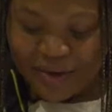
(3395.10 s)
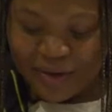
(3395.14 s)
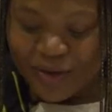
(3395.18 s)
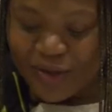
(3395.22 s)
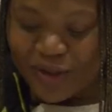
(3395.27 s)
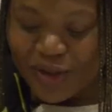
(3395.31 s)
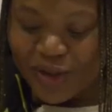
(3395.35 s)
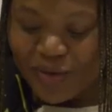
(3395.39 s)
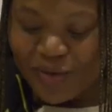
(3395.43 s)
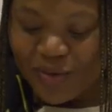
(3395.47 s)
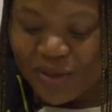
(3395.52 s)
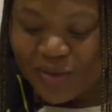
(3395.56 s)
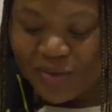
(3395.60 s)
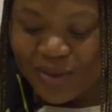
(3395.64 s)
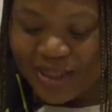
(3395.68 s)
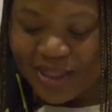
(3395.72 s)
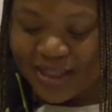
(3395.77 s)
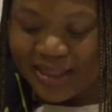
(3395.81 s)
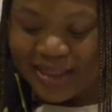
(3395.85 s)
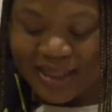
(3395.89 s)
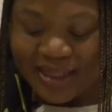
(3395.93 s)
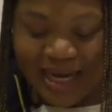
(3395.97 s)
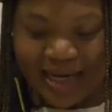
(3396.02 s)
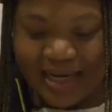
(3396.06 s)
continuing with
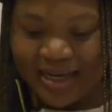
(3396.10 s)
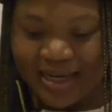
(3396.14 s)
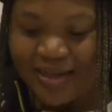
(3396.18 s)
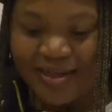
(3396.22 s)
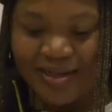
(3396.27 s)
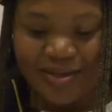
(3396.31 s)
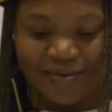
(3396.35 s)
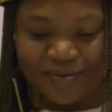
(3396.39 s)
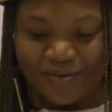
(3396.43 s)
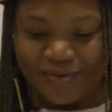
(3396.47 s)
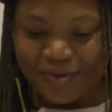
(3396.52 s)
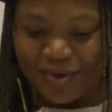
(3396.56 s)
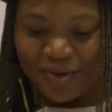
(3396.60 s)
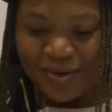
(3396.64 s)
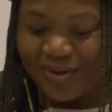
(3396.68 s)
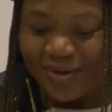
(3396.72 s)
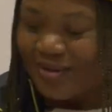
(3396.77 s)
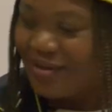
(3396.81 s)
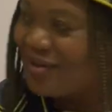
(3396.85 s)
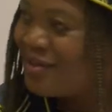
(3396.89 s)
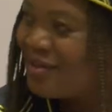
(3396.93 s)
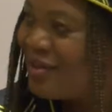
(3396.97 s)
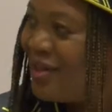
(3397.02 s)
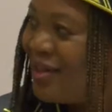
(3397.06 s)
the standard, if
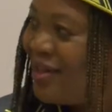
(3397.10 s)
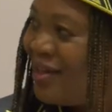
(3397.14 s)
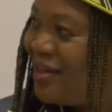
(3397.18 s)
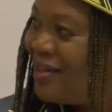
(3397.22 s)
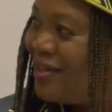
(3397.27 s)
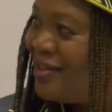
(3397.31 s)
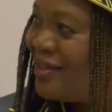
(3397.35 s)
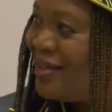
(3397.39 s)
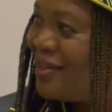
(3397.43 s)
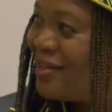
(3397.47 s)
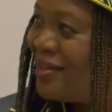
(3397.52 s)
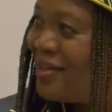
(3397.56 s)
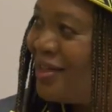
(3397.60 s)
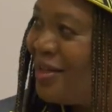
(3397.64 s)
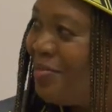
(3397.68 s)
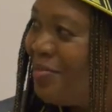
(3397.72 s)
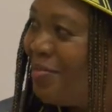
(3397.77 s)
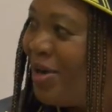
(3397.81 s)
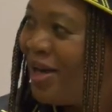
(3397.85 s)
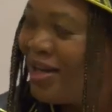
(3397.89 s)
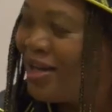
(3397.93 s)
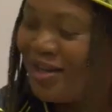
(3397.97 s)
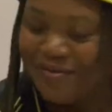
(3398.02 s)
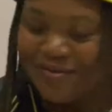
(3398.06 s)
not setting the
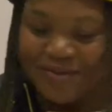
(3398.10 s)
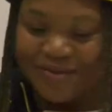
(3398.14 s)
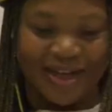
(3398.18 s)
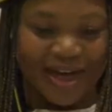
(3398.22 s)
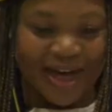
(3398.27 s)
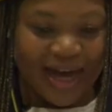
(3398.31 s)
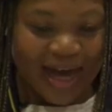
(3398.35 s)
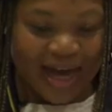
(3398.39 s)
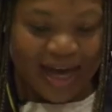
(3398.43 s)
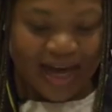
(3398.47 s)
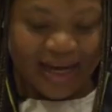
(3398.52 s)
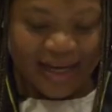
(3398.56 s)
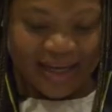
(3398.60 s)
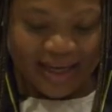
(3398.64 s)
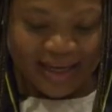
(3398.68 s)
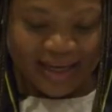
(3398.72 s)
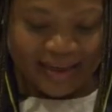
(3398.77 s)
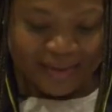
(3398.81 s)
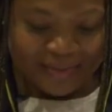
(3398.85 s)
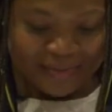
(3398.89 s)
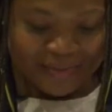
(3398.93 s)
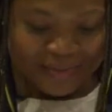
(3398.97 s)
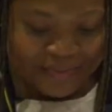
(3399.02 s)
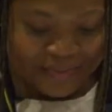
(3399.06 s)
bar even
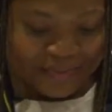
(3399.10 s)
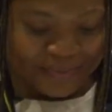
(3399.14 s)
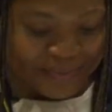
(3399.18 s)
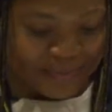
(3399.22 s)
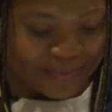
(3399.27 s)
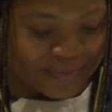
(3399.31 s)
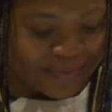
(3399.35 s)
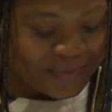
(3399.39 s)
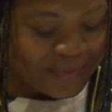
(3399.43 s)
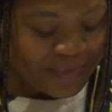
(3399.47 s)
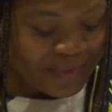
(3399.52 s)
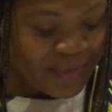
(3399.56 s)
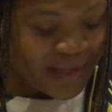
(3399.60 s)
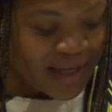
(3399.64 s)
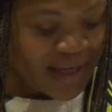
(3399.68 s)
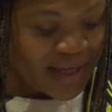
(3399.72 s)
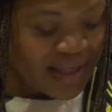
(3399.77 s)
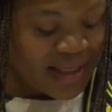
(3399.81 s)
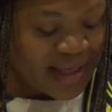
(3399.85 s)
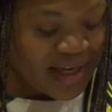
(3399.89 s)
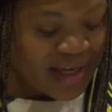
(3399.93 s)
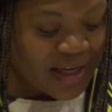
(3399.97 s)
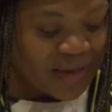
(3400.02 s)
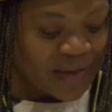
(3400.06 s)
higher.
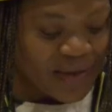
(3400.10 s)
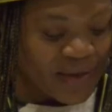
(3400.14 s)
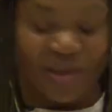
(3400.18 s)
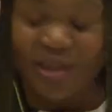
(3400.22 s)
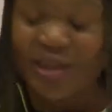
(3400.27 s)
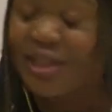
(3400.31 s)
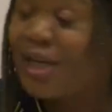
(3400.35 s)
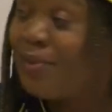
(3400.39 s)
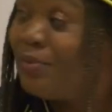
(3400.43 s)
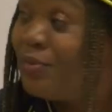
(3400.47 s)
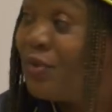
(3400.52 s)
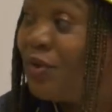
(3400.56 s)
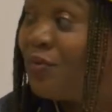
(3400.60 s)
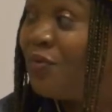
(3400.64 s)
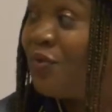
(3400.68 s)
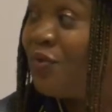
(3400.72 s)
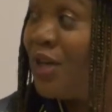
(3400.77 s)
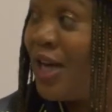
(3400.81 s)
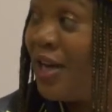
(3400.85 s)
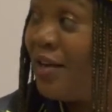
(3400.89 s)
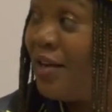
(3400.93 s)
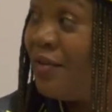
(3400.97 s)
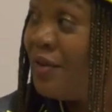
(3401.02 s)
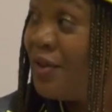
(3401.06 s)
I think in terms of
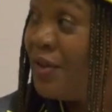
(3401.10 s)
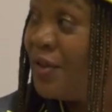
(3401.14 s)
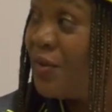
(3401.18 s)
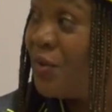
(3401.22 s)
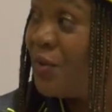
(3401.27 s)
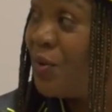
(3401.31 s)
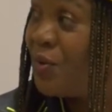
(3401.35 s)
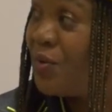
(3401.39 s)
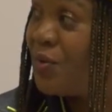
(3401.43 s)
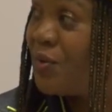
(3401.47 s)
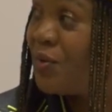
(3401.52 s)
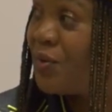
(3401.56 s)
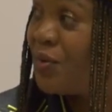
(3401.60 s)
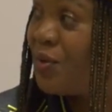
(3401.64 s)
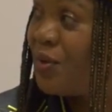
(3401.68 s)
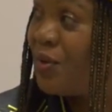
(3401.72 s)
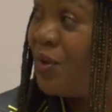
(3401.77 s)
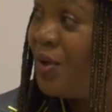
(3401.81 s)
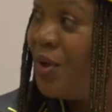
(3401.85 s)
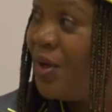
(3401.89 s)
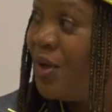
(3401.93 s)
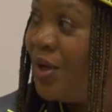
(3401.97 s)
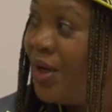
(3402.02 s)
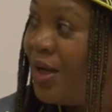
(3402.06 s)
relevance also
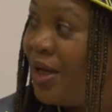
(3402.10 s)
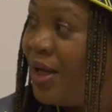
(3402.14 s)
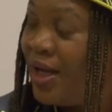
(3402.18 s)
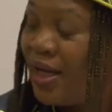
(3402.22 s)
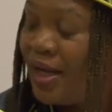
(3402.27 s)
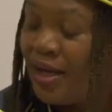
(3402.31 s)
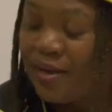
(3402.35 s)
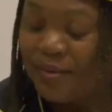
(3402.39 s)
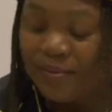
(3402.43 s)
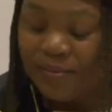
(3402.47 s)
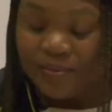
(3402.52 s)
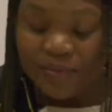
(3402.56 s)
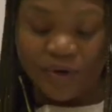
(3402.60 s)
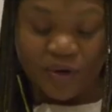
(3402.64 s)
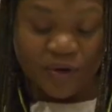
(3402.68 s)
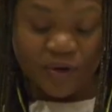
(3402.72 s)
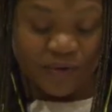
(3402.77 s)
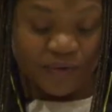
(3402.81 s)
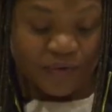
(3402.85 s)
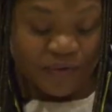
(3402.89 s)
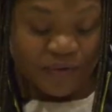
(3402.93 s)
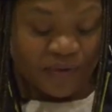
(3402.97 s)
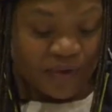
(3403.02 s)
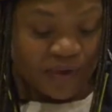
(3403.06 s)

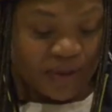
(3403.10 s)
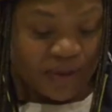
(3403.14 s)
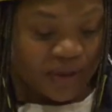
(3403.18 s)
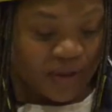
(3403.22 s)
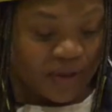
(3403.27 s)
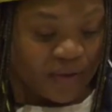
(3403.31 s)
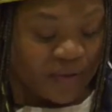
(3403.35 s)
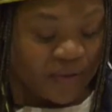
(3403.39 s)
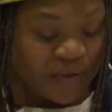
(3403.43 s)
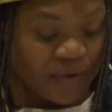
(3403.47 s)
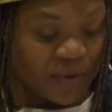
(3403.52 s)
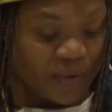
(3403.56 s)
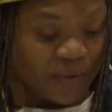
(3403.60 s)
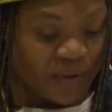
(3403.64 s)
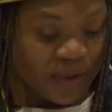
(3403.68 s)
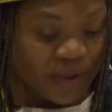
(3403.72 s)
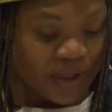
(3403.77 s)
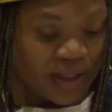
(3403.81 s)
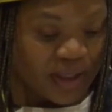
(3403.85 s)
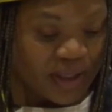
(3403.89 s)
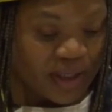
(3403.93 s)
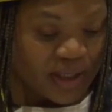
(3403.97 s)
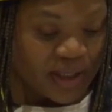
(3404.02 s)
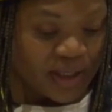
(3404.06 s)
of the
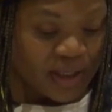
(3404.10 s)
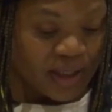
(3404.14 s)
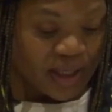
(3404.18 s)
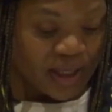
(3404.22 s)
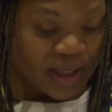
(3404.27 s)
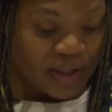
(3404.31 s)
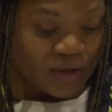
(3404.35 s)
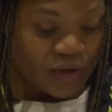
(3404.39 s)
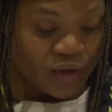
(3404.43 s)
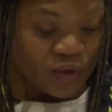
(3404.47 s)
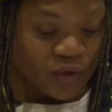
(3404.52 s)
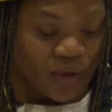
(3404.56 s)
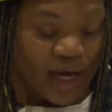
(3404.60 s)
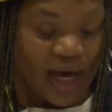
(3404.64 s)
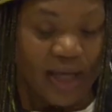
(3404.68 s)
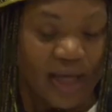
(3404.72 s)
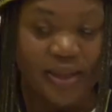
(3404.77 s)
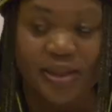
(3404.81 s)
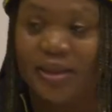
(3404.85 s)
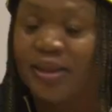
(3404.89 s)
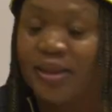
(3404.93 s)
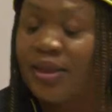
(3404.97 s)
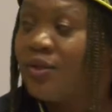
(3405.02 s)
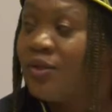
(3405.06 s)
work to
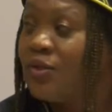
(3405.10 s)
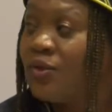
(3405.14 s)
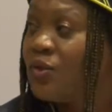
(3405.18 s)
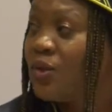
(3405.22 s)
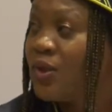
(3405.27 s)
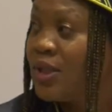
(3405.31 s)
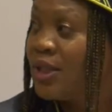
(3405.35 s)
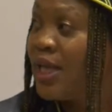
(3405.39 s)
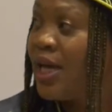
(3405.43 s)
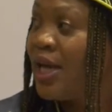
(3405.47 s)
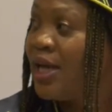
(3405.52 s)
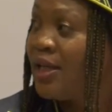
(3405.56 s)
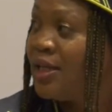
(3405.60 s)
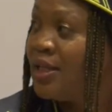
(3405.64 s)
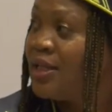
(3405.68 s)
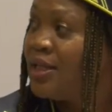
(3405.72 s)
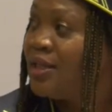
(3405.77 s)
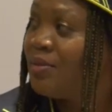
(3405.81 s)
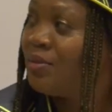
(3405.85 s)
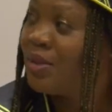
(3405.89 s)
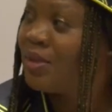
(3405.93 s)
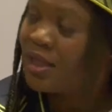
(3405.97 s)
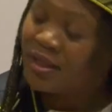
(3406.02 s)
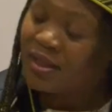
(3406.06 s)
us as
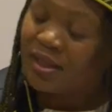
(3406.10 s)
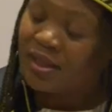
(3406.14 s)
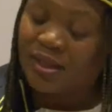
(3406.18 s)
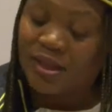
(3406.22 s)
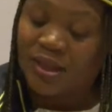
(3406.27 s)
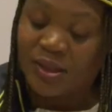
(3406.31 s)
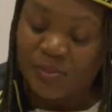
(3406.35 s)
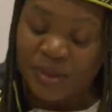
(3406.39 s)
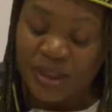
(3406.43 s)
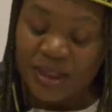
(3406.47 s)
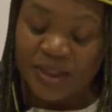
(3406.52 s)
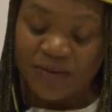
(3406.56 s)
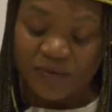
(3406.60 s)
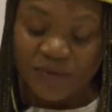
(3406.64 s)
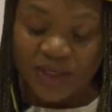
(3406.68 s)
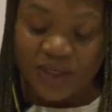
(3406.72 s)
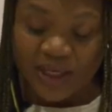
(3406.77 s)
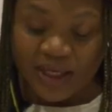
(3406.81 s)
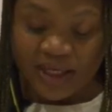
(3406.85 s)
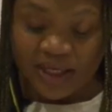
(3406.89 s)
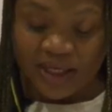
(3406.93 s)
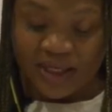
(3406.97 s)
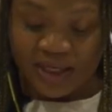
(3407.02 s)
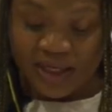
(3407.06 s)
society, but
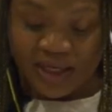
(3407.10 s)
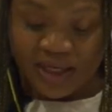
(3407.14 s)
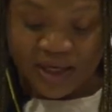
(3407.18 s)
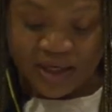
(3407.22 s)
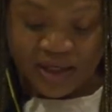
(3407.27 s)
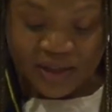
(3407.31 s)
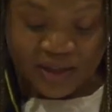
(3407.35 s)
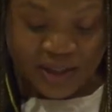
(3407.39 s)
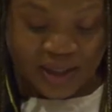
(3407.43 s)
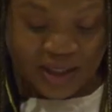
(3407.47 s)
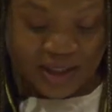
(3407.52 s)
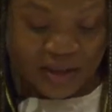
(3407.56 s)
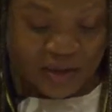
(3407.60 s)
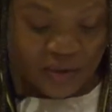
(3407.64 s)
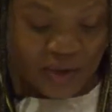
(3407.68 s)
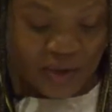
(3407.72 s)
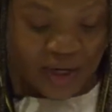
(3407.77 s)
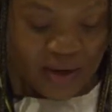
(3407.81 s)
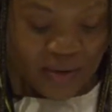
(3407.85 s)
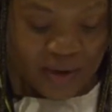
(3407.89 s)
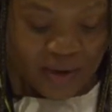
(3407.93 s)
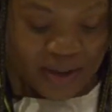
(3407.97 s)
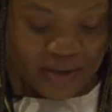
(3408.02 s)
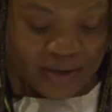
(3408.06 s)
specifically to
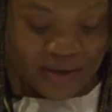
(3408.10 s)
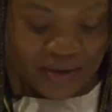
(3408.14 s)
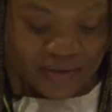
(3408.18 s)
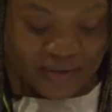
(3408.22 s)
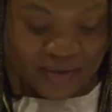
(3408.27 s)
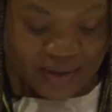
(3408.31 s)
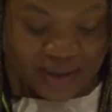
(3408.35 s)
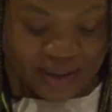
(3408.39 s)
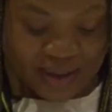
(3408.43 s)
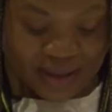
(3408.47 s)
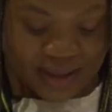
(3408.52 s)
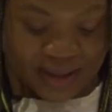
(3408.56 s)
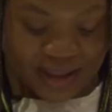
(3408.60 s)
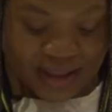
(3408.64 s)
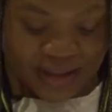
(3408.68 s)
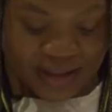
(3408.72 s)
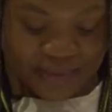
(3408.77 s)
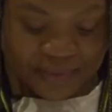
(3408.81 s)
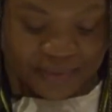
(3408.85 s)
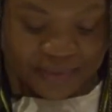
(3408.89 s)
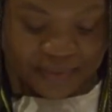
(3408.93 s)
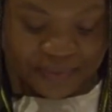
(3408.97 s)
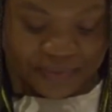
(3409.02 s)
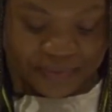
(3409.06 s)
our
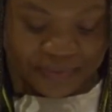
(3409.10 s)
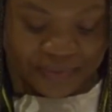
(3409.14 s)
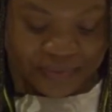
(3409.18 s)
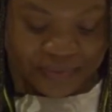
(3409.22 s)
university.